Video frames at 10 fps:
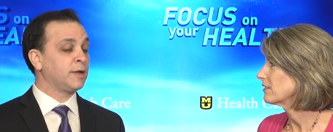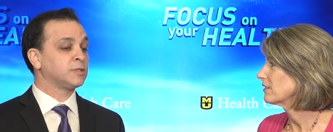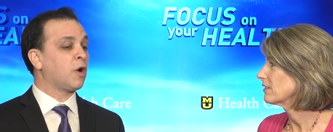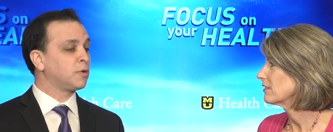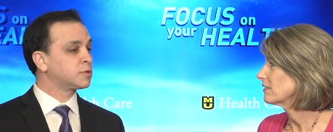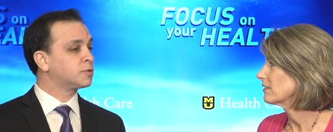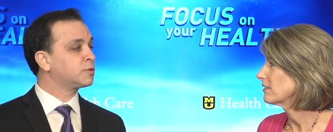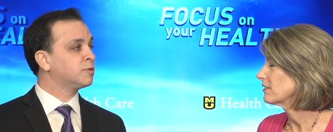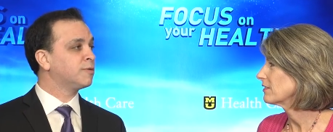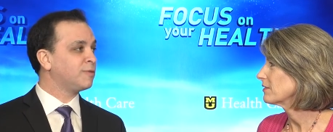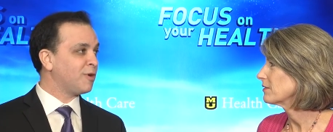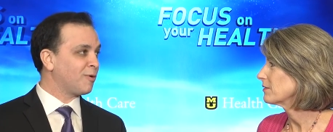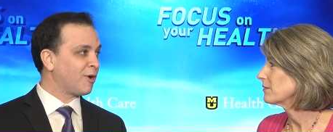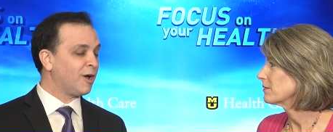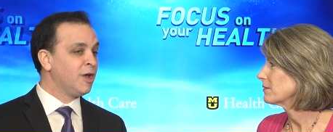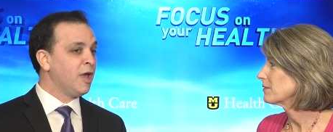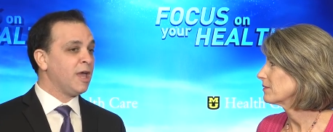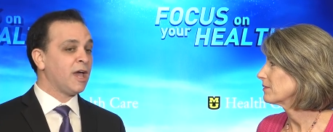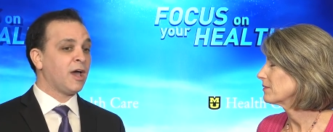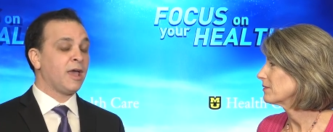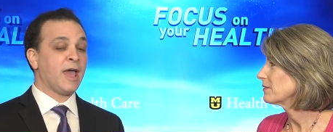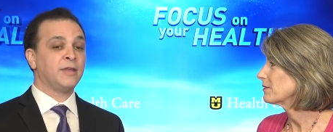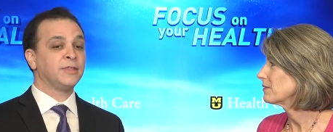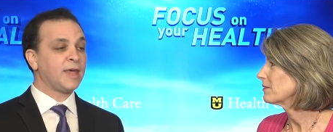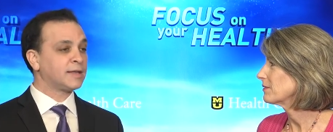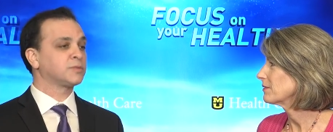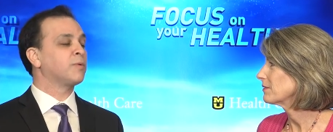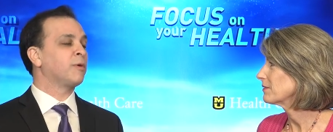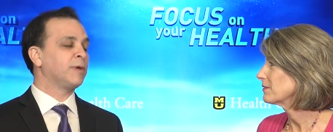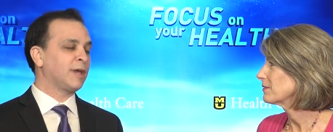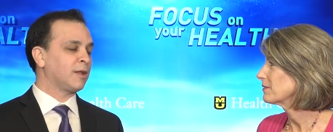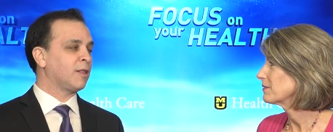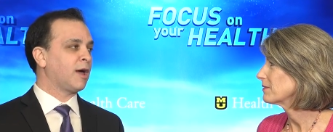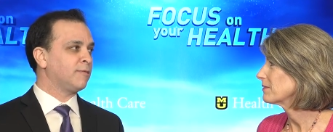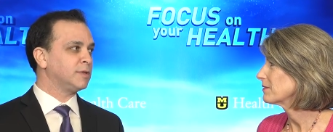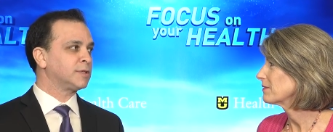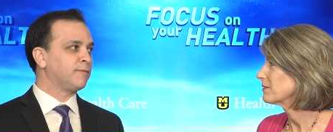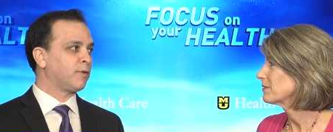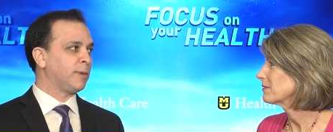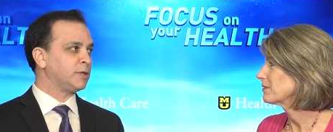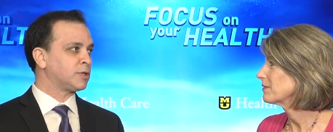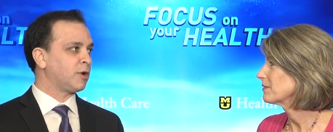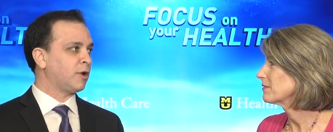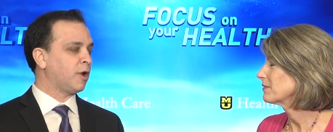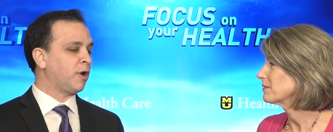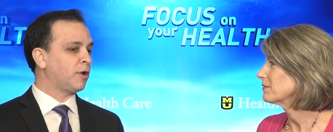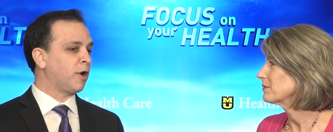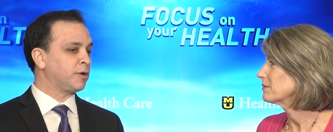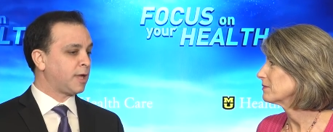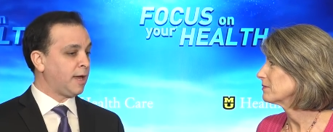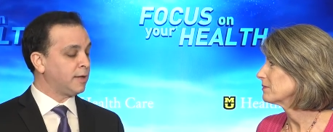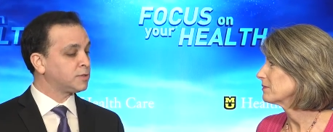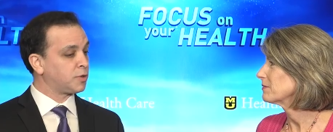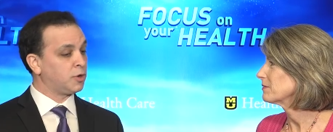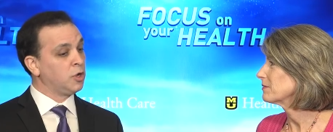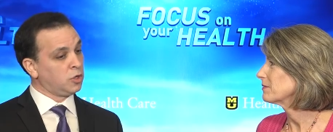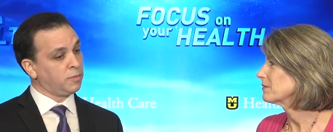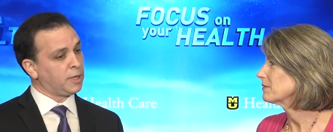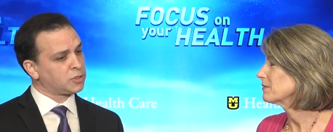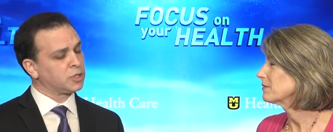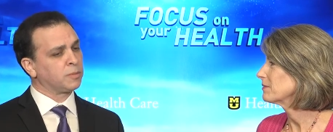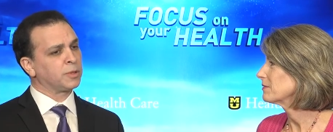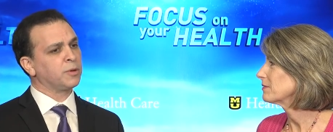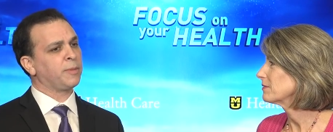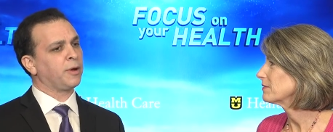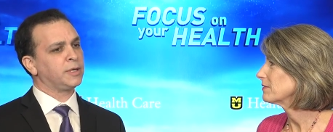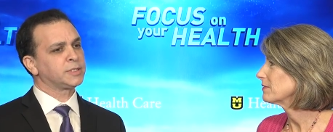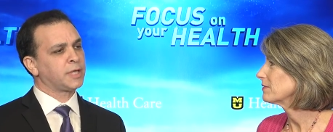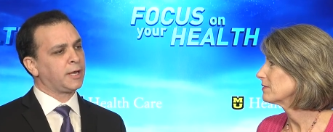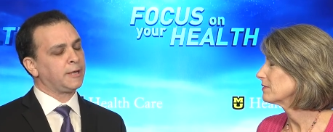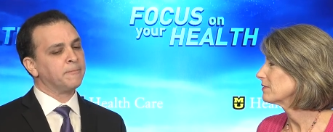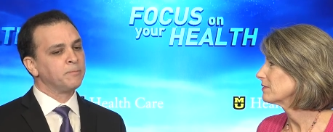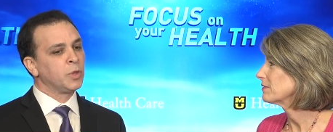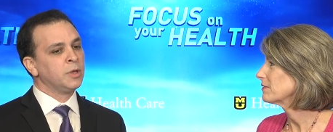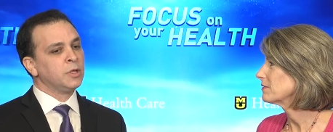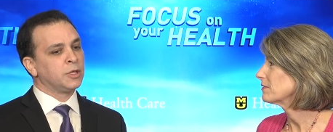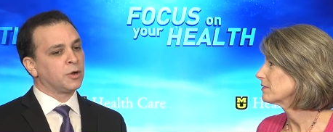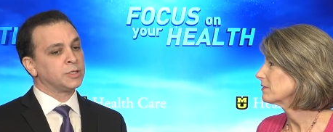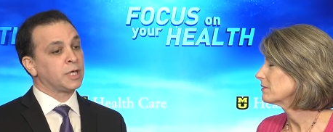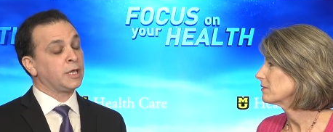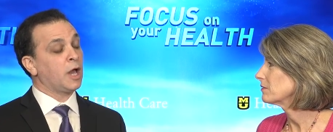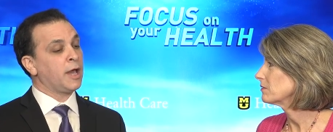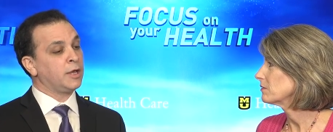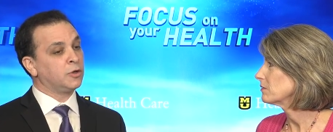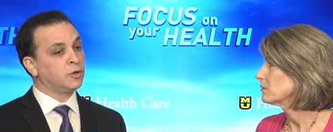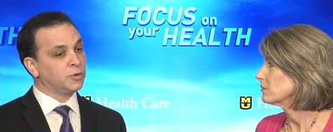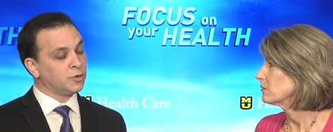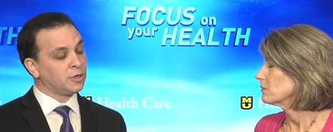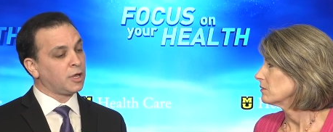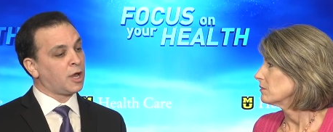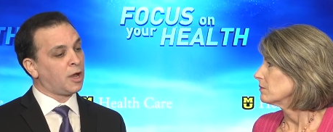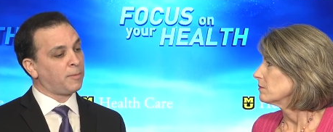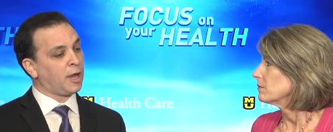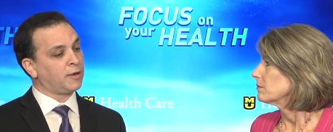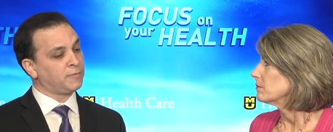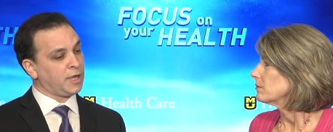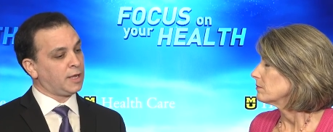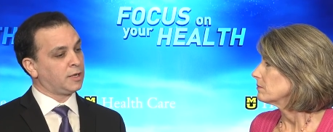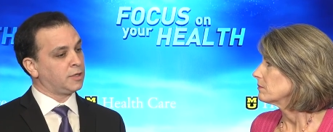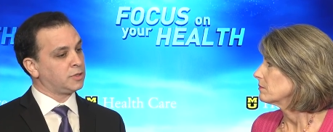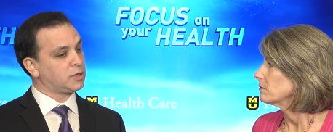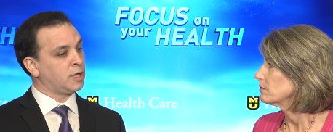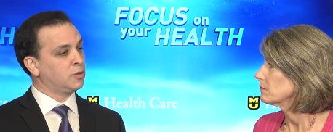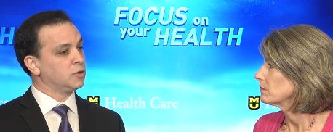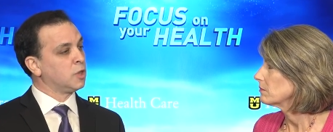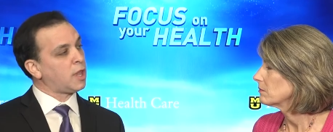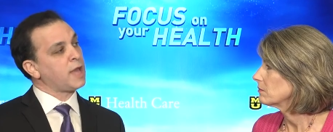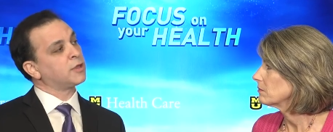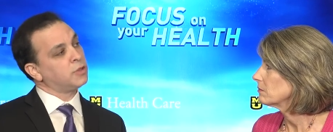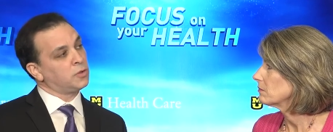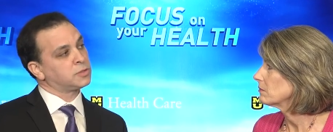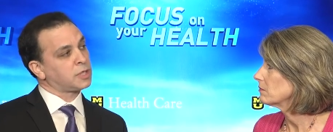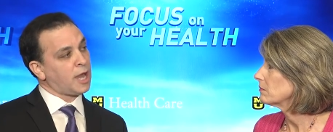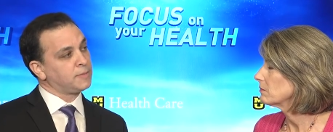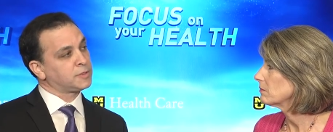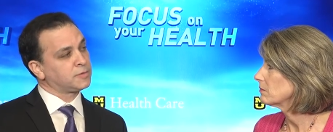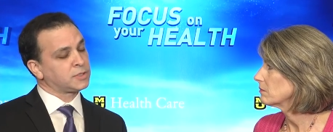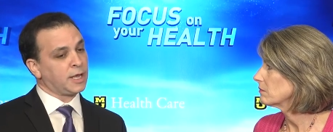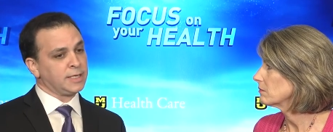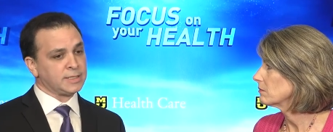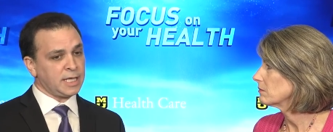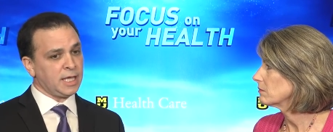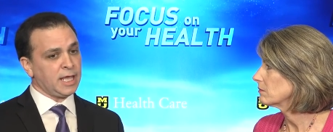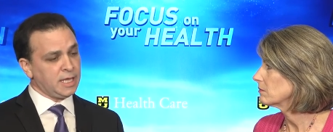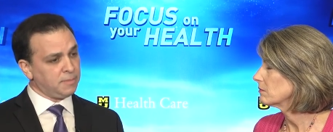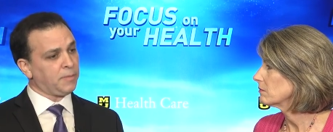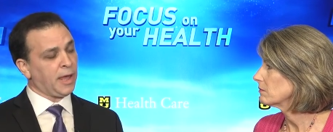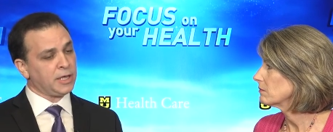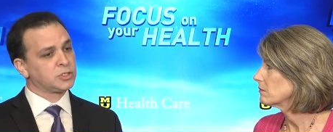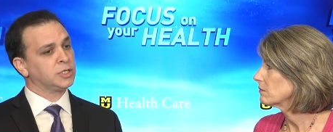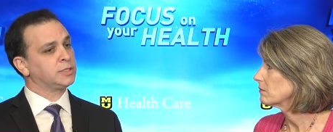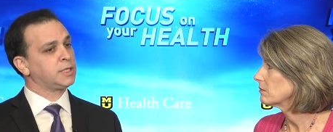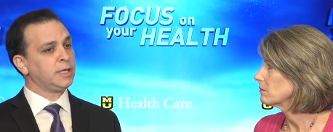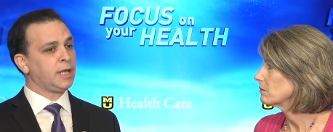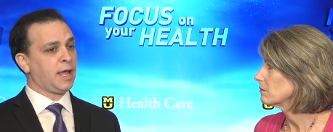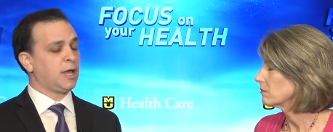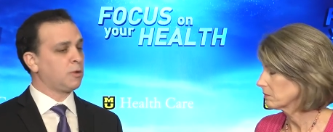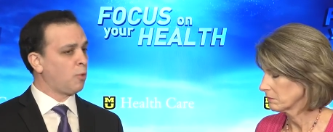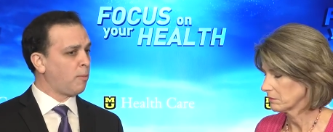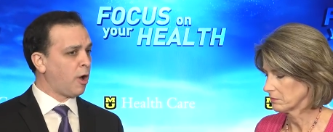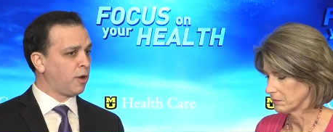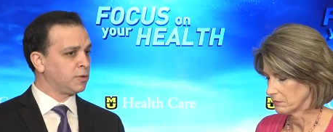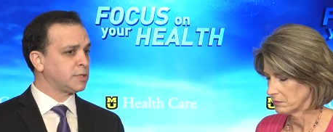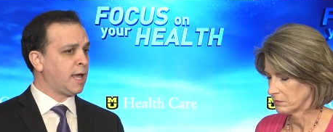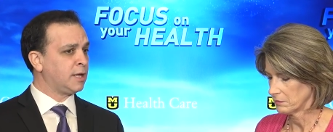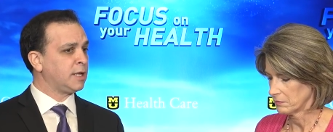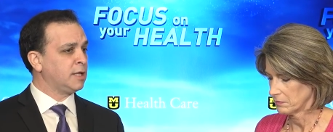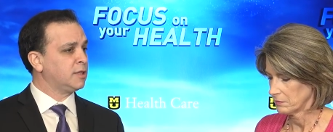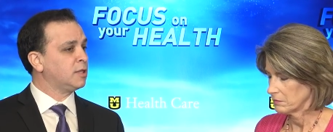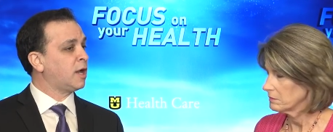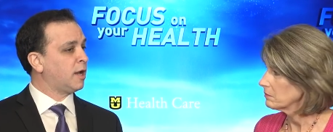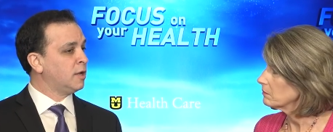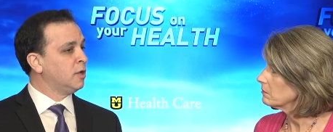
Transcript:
Speaker 1: is also true of yoga, and that's where we get a lot of this information on, on, on cancer. You mentioned the blueberry study there is a, a good amount of data that, uh, like those types of studies, in patients, in animal models, and in, uh,